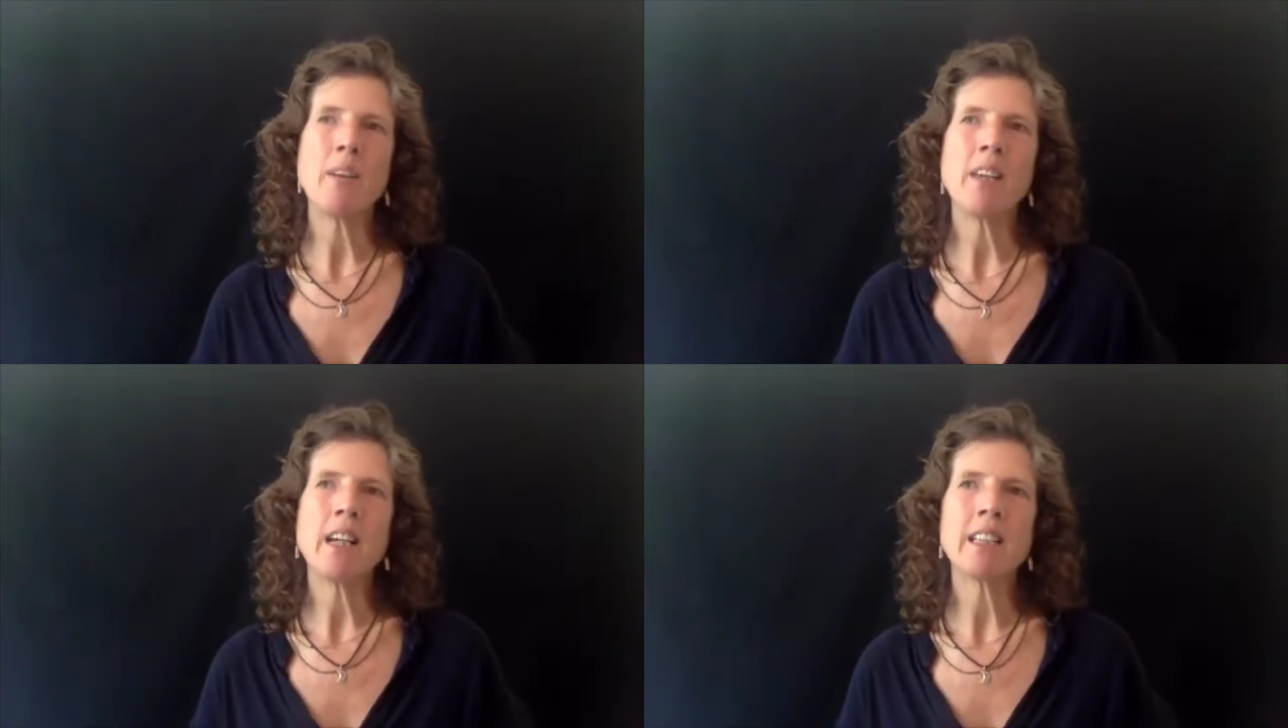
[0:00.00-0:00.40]

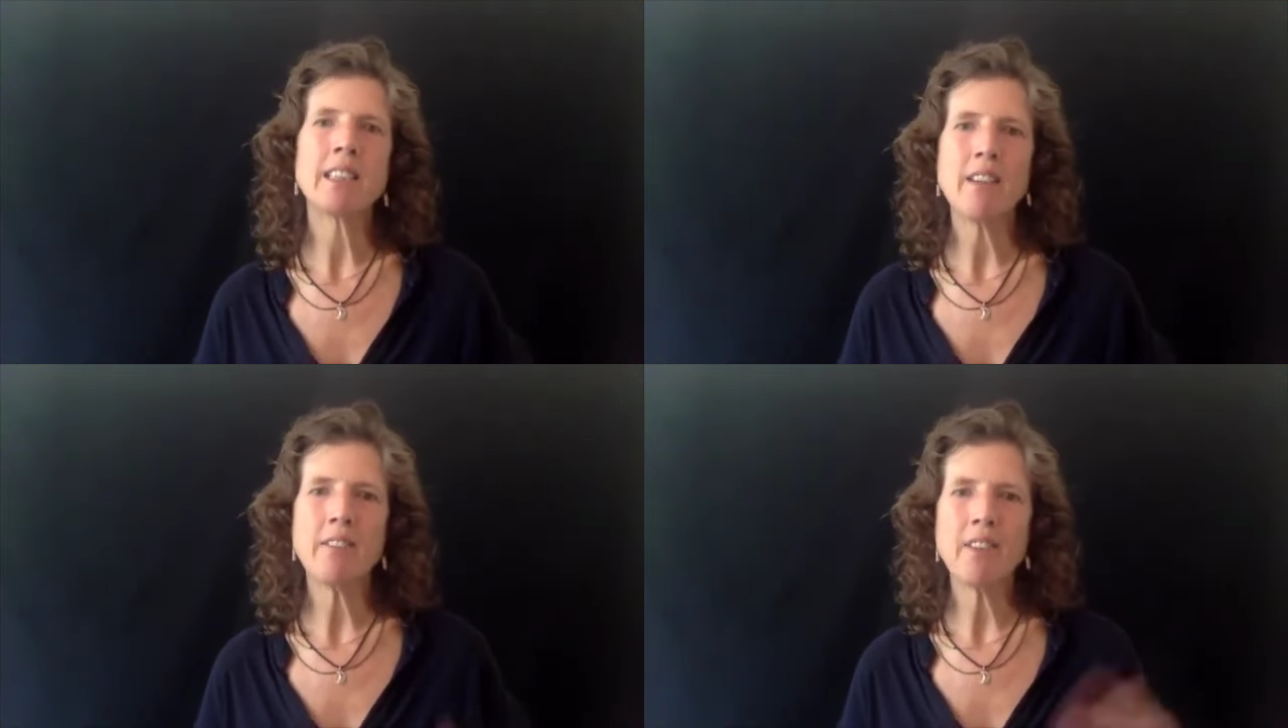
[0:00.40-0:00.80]
and it has
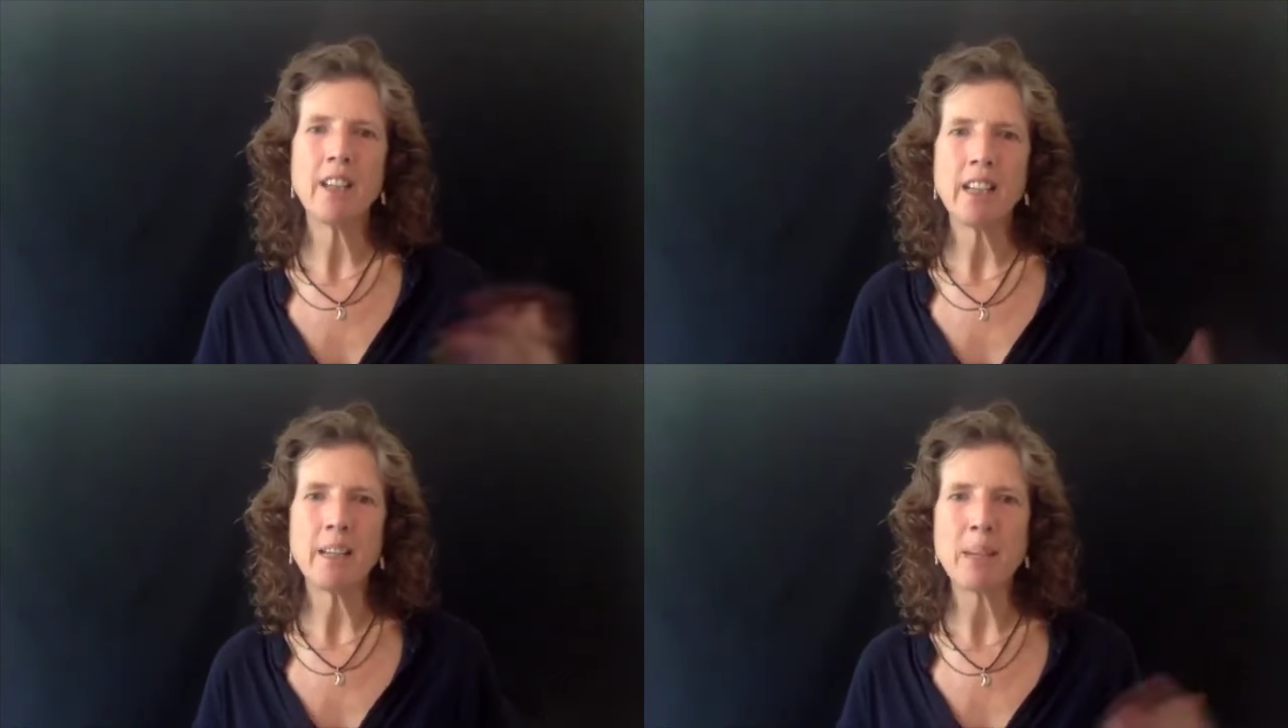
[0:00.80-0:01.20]

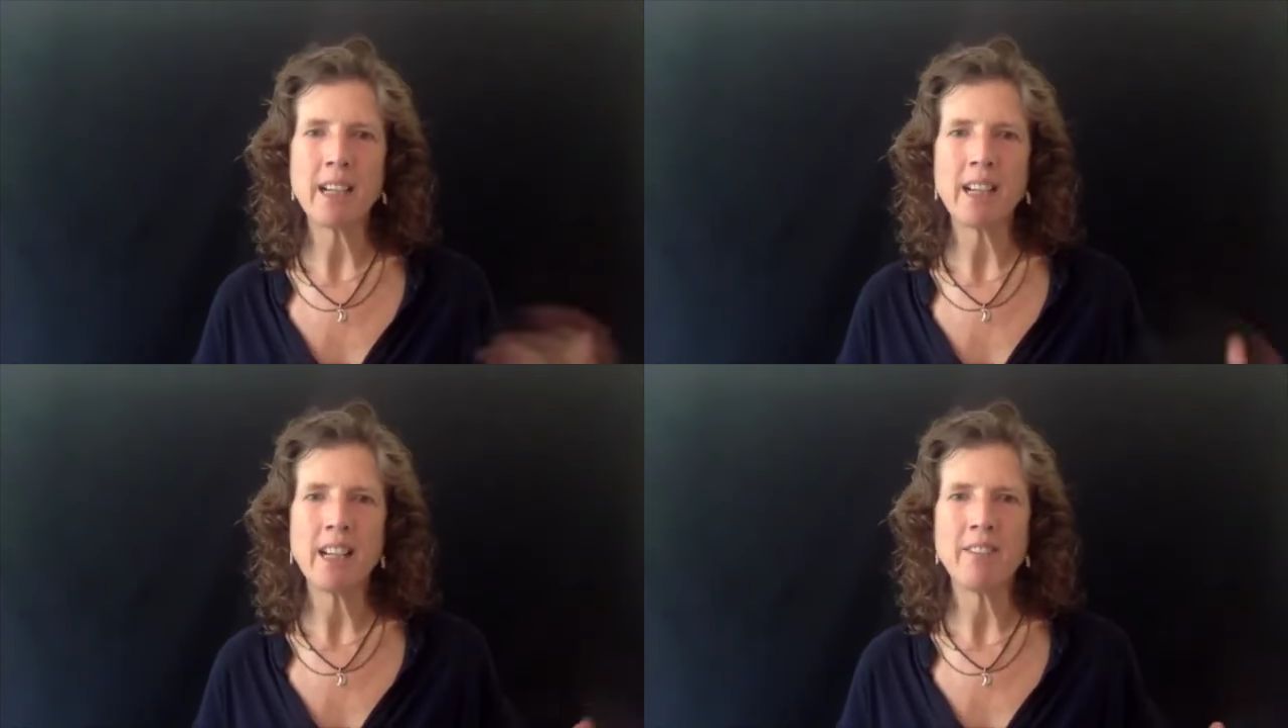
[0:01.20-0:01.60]
definitely
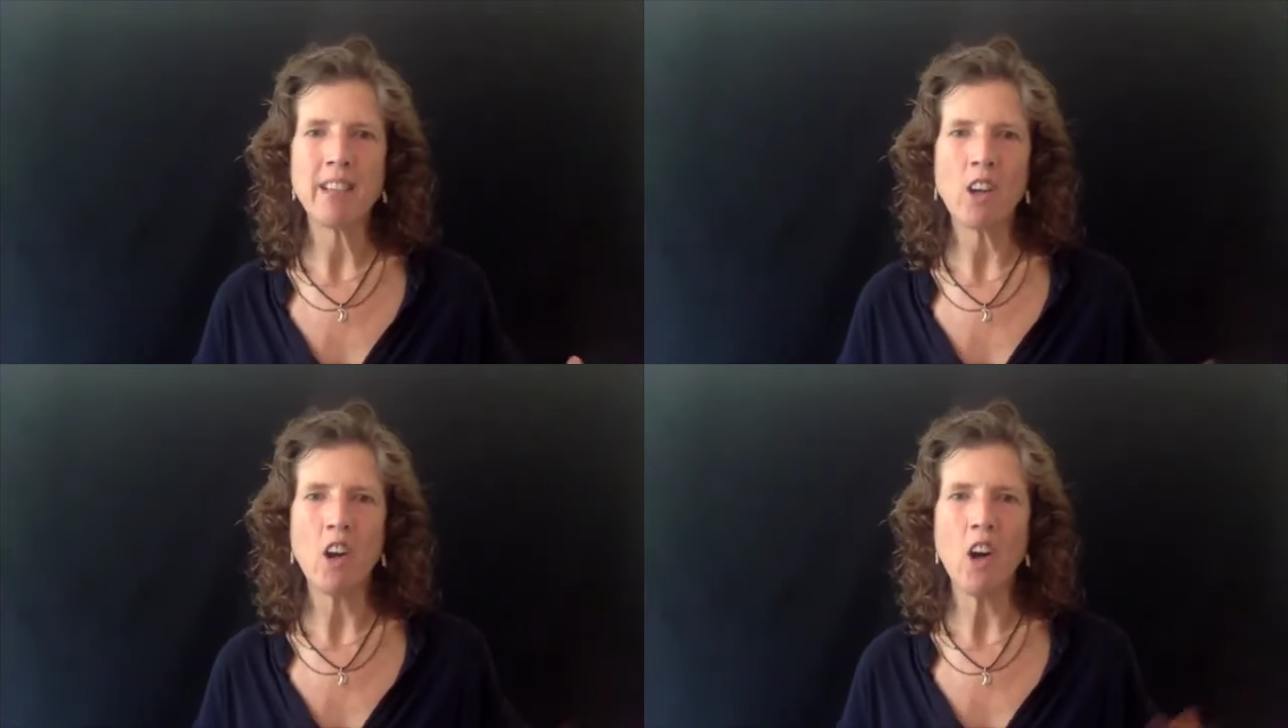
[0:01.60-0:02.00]
been
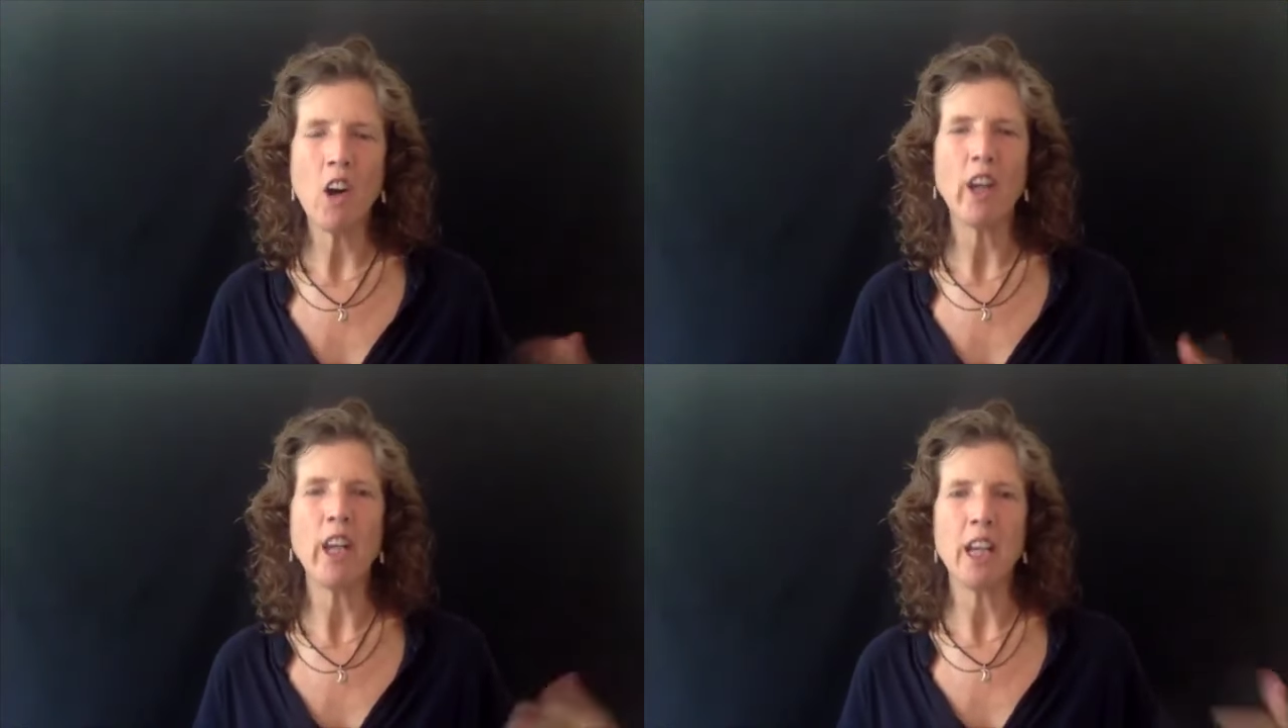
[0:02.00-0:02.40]
living
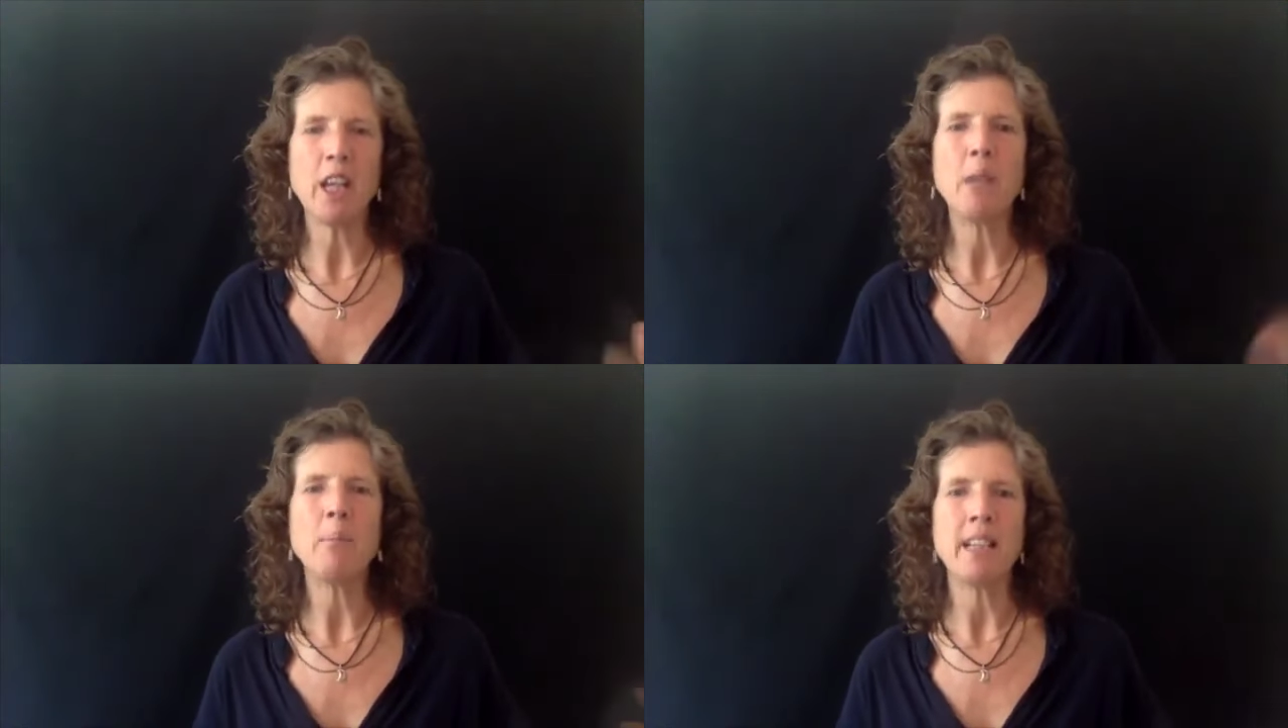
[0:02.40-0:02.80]
on
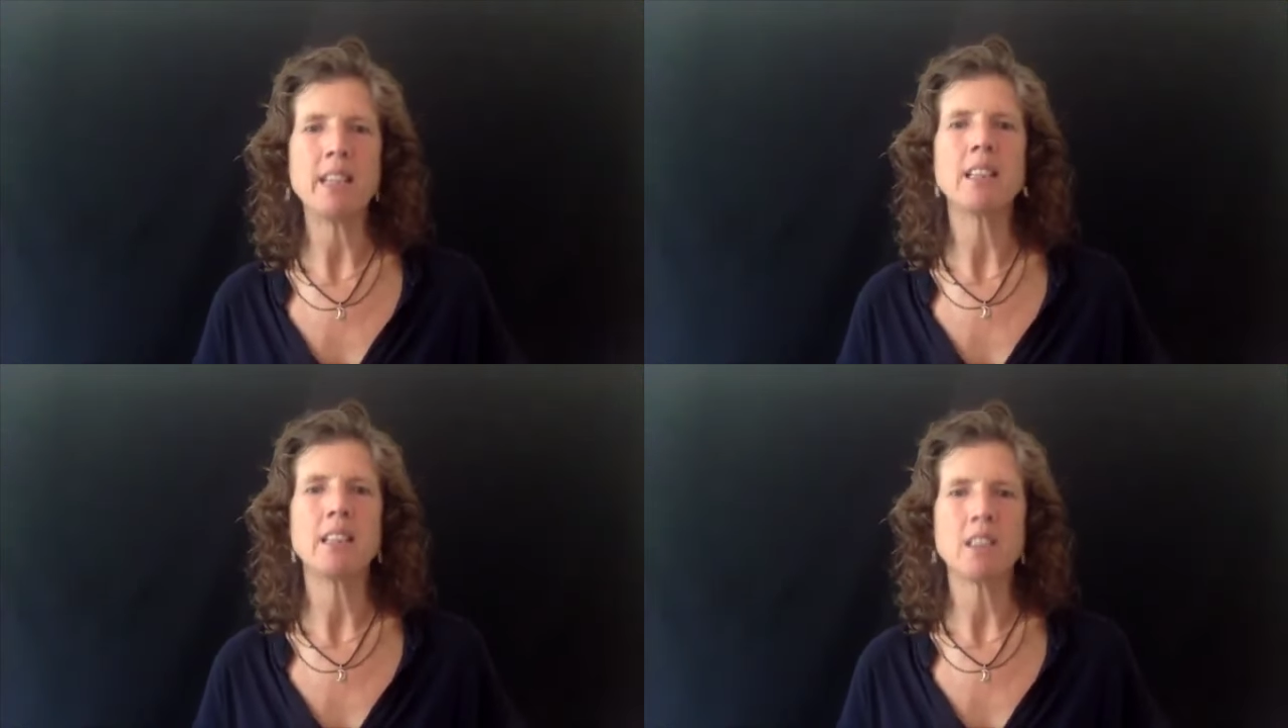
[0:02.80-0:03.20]
in me
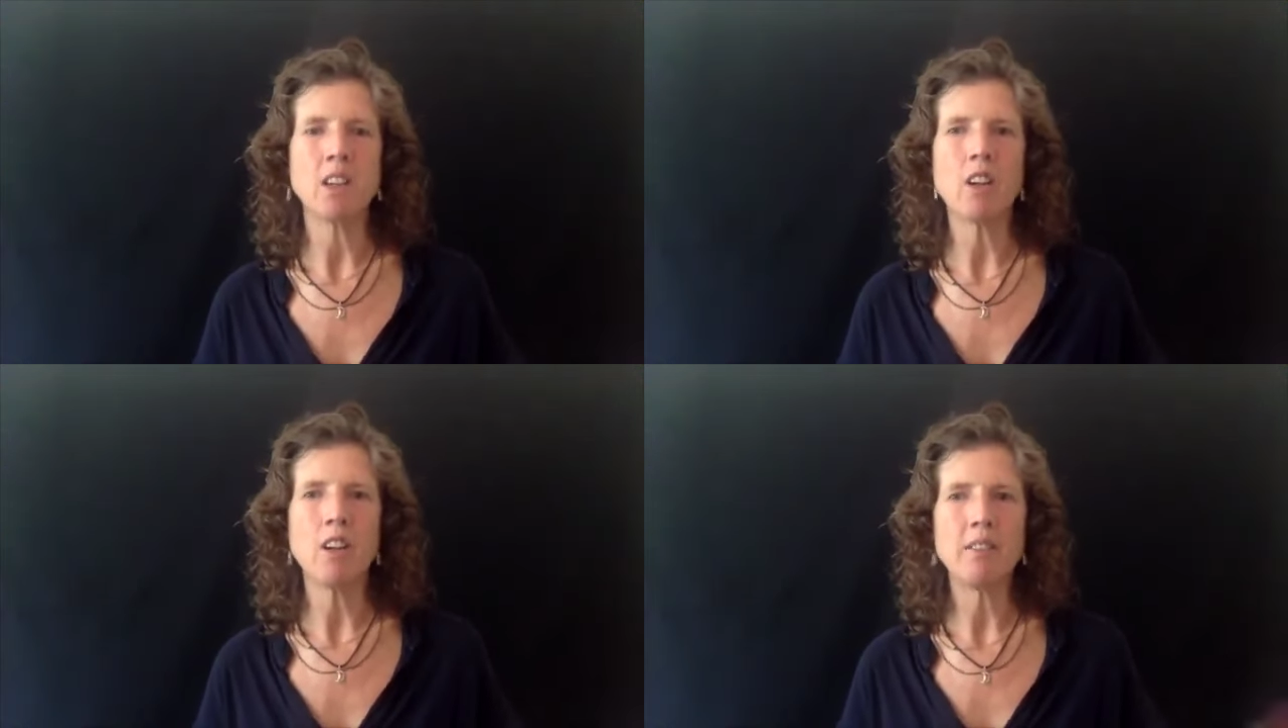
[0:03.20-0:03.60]
since
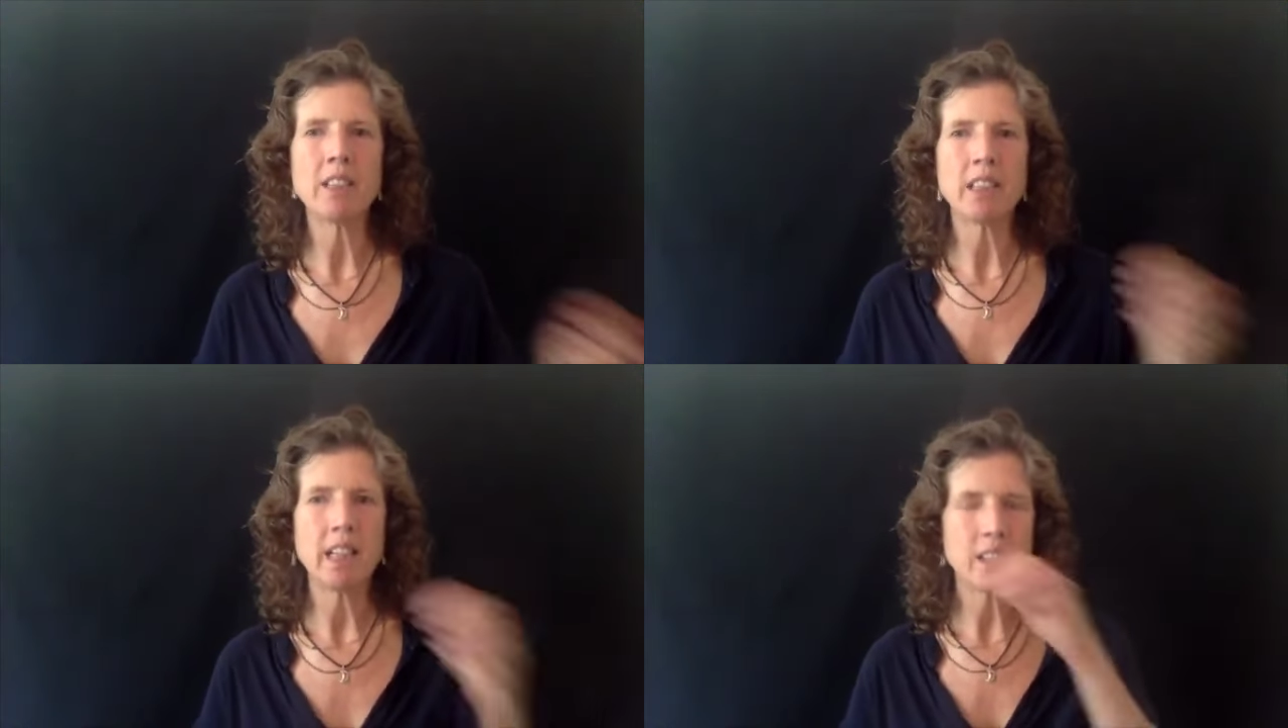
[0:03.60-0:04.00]
our
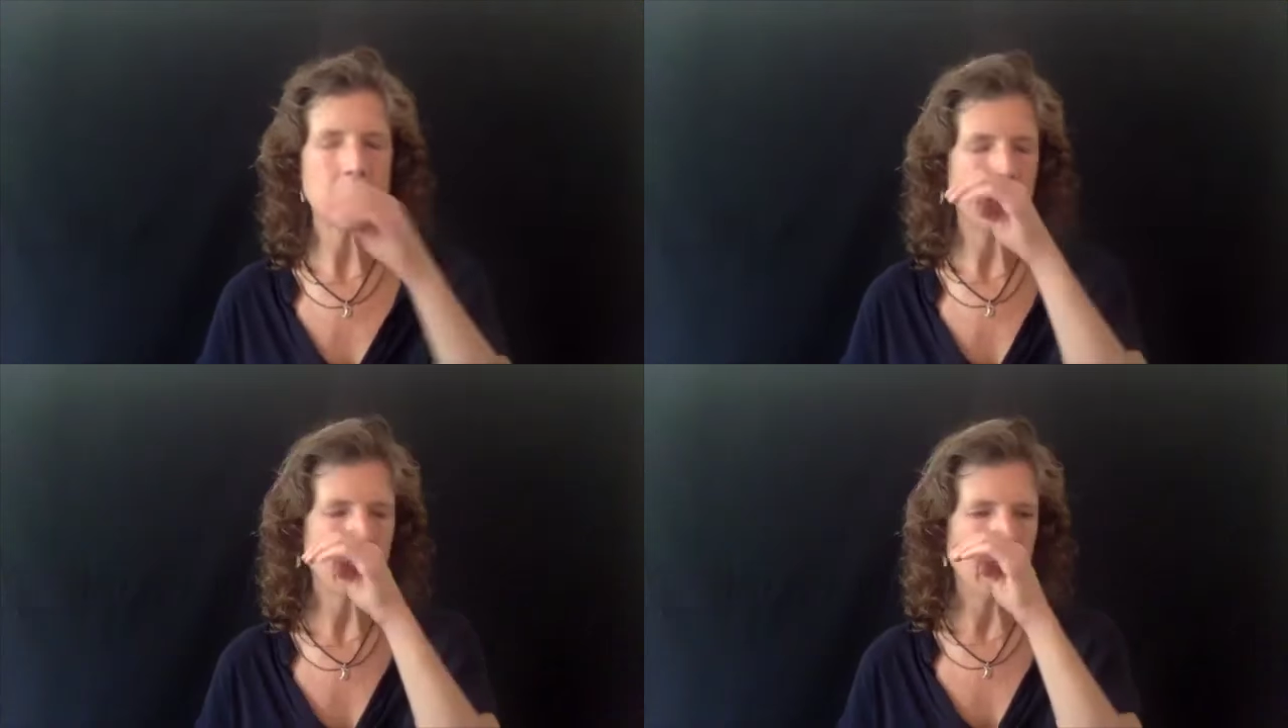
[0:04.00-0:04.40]
conversation.